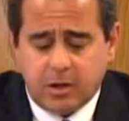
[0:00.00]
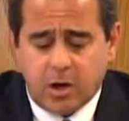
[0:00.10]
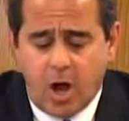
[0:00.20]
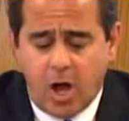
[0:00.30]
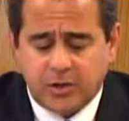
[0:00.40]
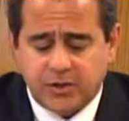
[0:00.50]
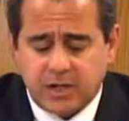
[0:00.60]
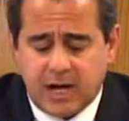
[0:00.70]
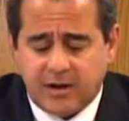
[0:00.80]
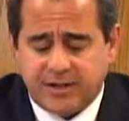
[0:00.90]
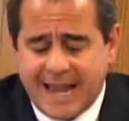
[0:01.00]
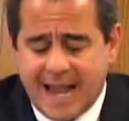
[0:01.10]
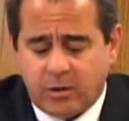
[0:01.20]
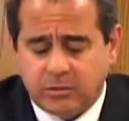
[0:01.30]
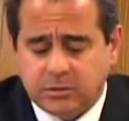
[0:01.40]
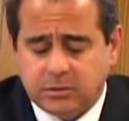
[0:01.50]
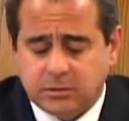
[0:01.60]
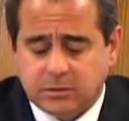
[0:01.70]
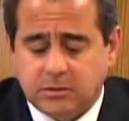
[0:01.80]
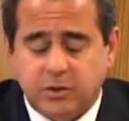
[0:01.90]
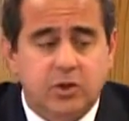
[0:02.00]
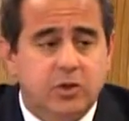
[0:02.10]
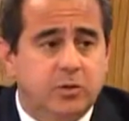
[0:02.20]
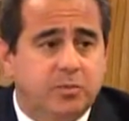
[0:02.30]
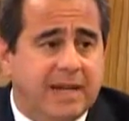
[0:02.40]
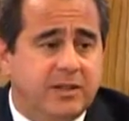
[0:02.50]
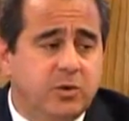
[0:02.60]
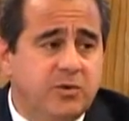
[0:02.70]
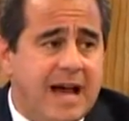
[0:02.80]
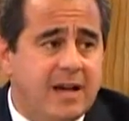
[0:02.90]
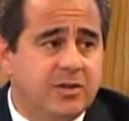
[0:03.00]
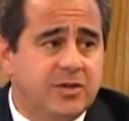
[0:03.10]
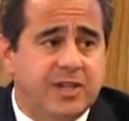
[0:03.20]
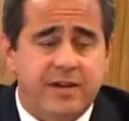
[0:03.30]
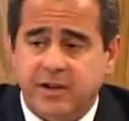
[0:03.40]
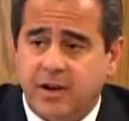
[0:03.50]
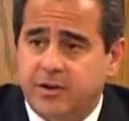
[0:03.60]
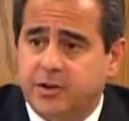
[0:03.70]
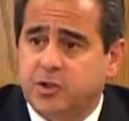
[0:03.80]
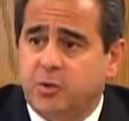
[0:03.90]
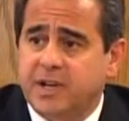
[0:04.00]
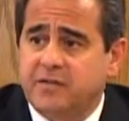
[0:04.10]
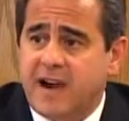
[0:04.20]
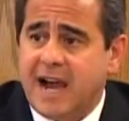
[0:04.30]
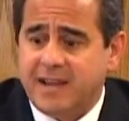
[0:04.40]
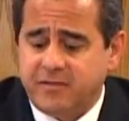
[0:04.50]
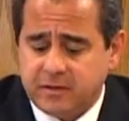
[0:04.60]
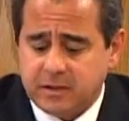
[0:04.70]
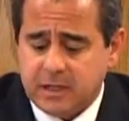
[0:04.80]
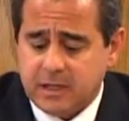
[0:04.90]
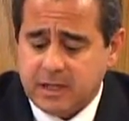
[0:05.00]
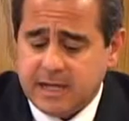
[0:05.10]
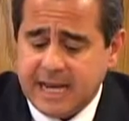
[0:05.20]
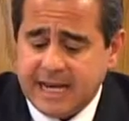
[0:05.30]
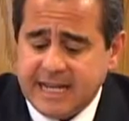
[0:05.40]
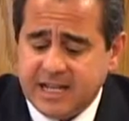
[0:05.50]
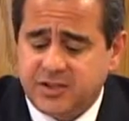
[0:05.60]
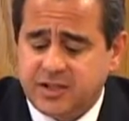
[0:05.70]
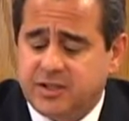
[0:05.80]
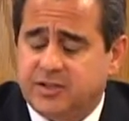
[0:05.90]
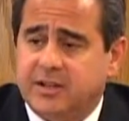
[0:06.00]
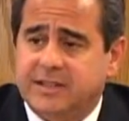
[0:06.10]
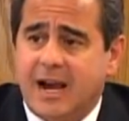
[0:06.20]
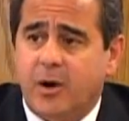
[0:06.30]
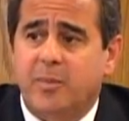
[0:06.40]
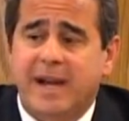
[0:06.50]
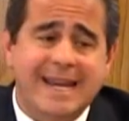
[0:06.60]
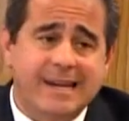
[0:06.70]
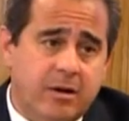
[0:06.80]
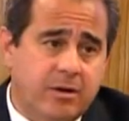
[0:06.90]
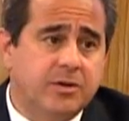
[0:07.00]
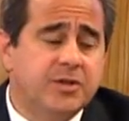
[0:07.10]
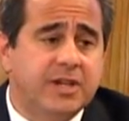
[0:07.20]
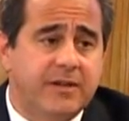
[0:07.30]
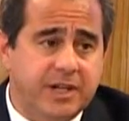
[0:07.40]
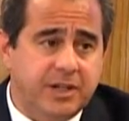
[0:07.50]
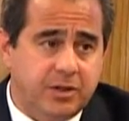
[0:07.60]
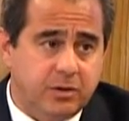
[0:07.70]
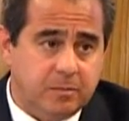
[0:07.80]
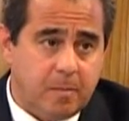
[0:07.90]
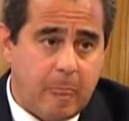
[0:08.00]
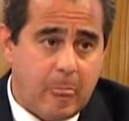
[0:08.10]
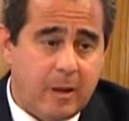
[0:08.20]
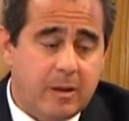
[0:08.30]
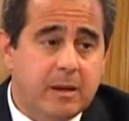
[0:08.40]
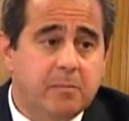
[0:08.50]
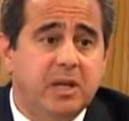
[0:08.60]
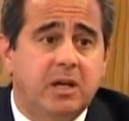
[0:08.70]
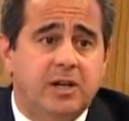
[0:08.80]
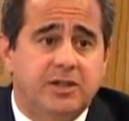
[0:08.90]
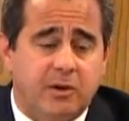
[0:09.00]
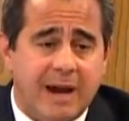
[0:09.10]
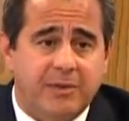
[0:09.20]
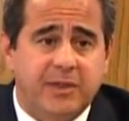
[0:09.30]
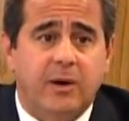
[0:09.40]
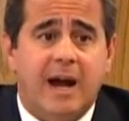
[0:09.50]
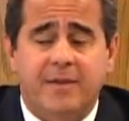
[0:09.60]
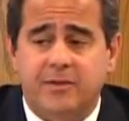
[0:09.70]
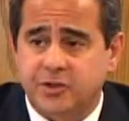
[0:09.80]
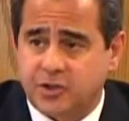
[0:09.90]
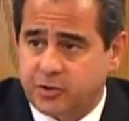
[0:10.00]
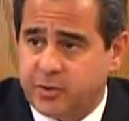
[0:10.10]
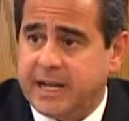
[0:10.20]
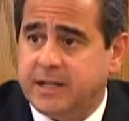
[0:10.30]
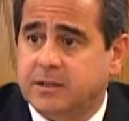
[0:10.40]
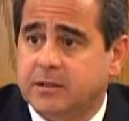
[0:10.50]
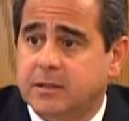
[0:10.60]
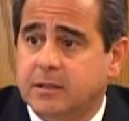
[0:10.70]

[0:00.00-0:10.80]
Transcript: Calls are down by 2,725, and incidents are down by 872, because they're out there on the street